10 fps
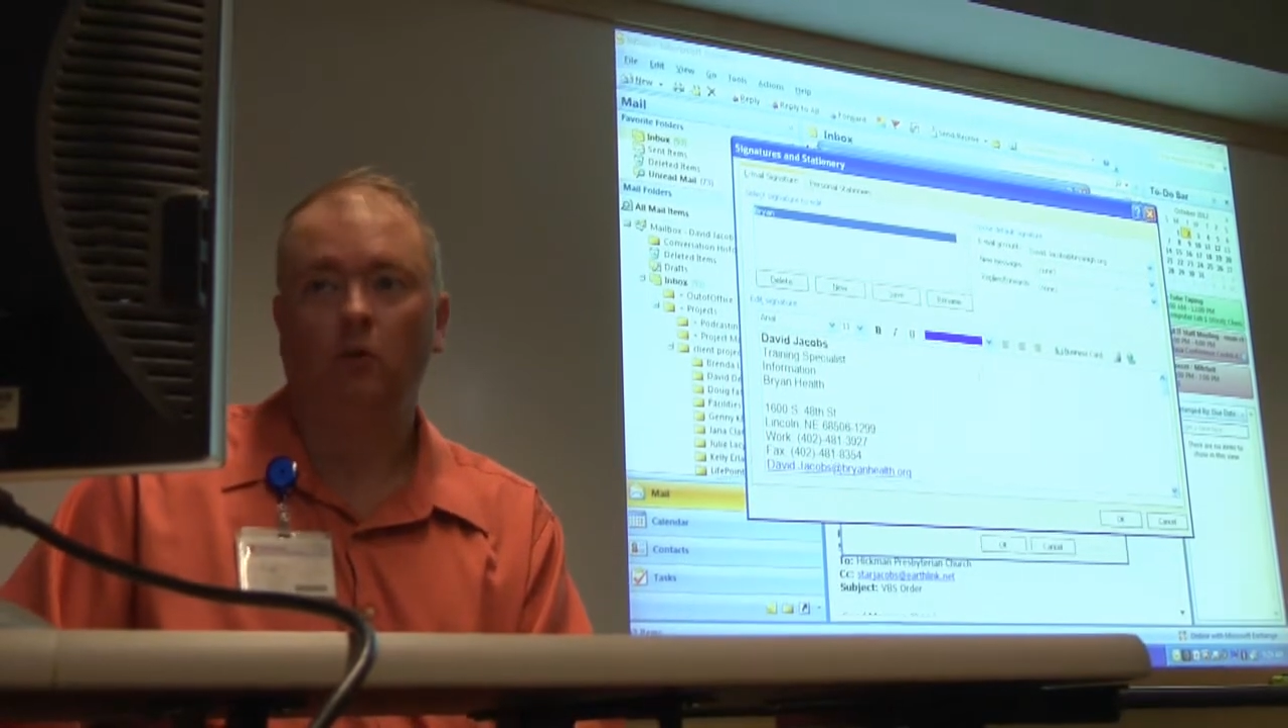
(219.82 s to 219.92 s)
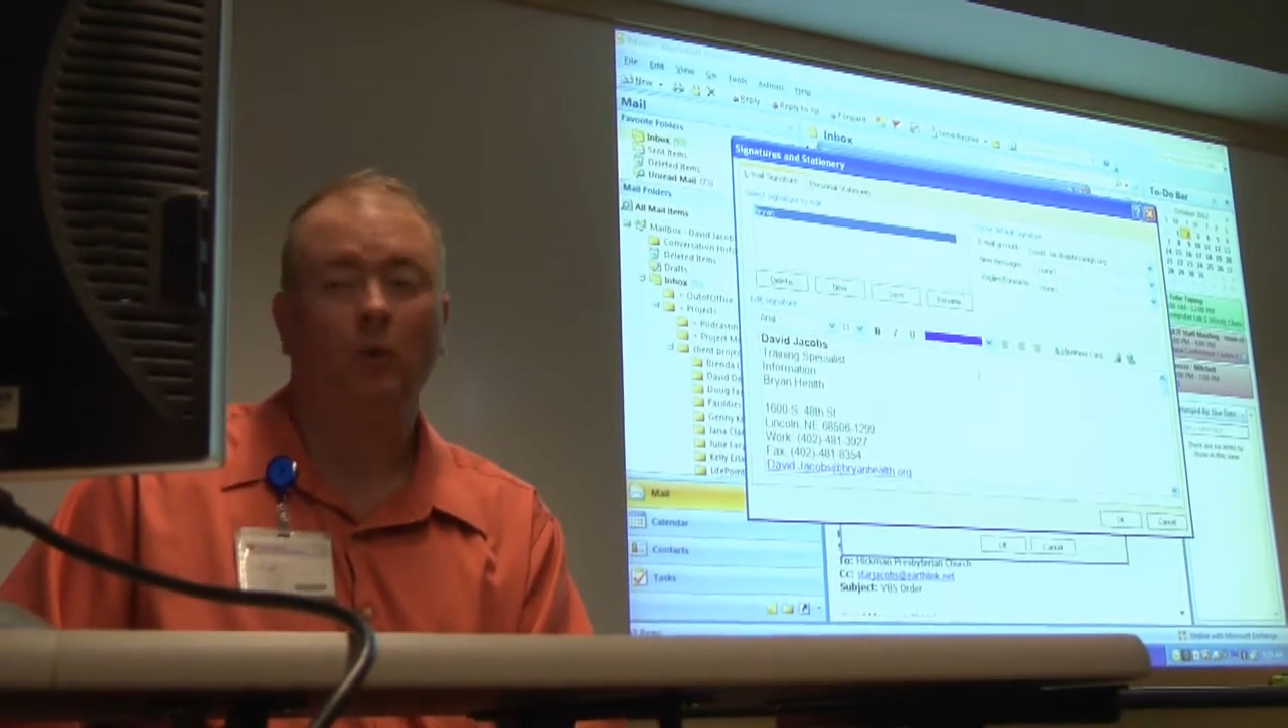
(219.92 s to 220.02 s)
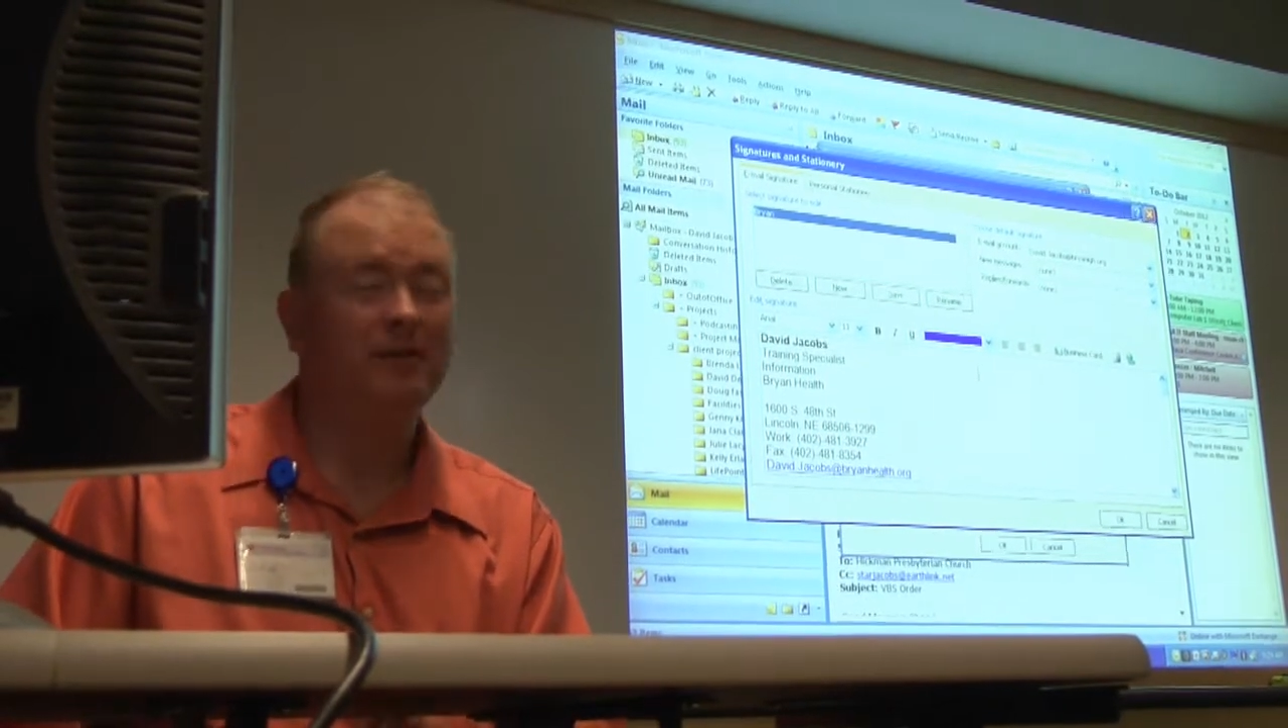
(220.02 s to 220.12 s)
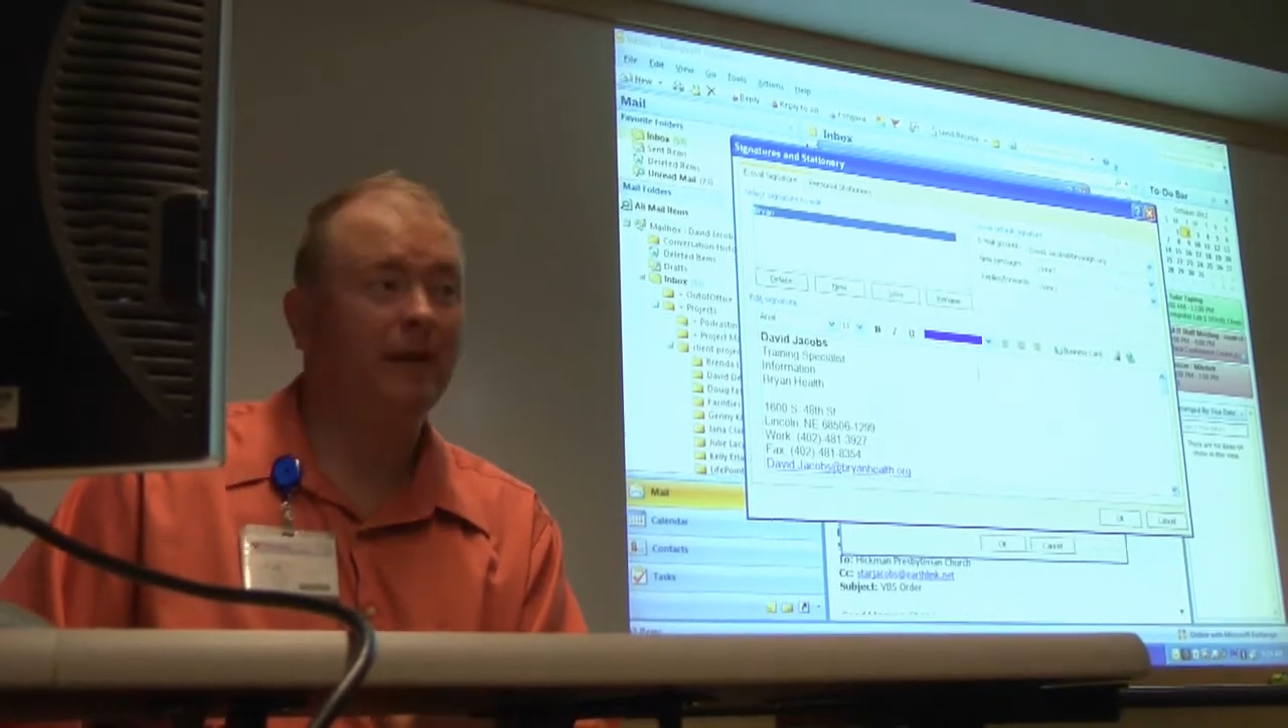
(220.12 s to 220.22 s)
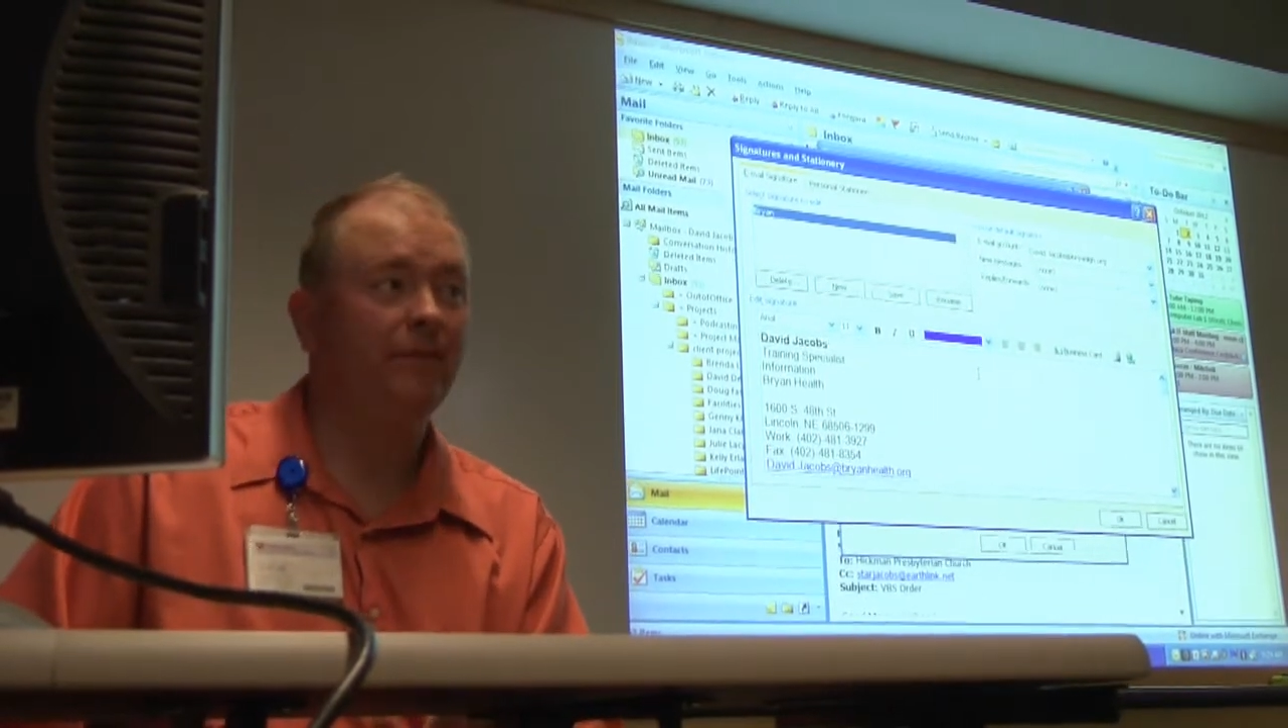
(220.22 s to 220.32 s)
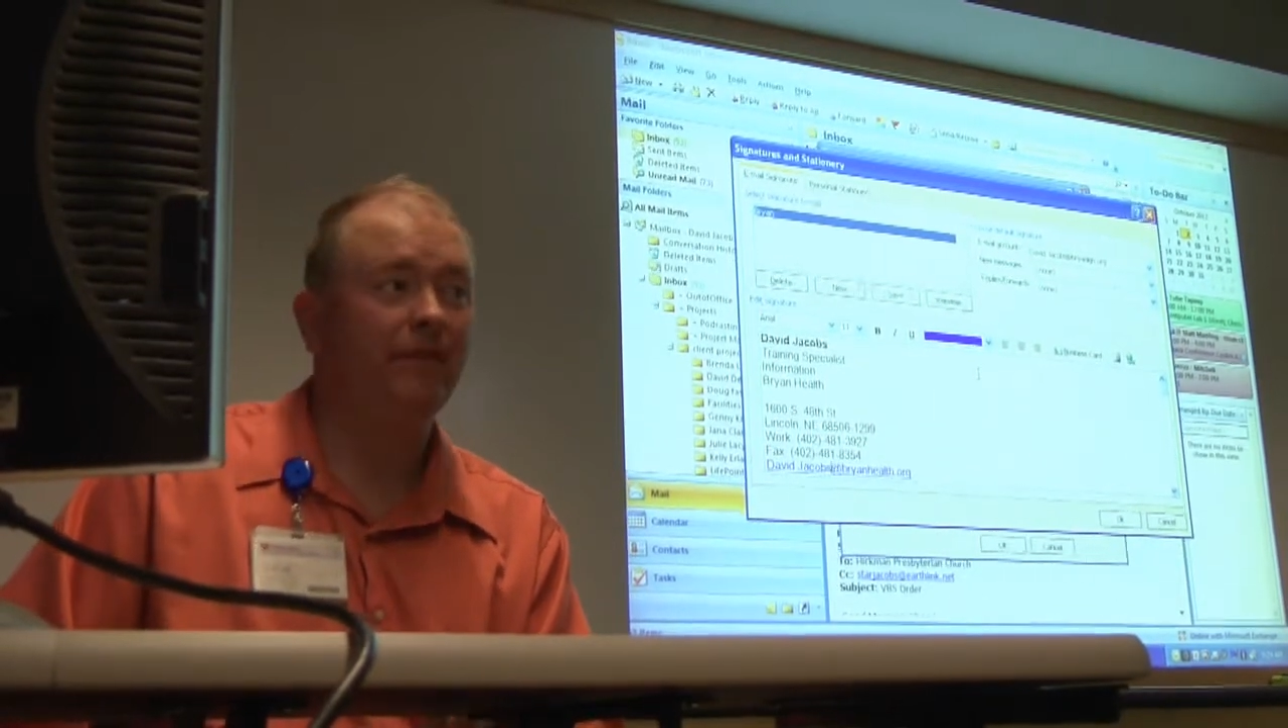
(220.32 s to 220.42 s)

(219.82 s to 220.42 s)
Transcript: Once I'm